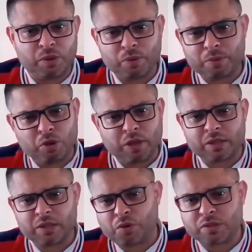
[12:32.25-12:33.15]
We're looking
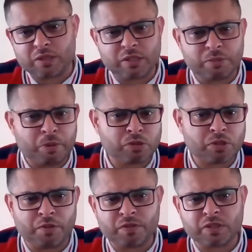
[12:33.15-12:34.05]
at the cross-city bus
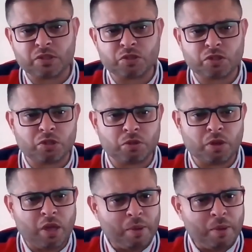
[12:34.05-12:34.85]
services too.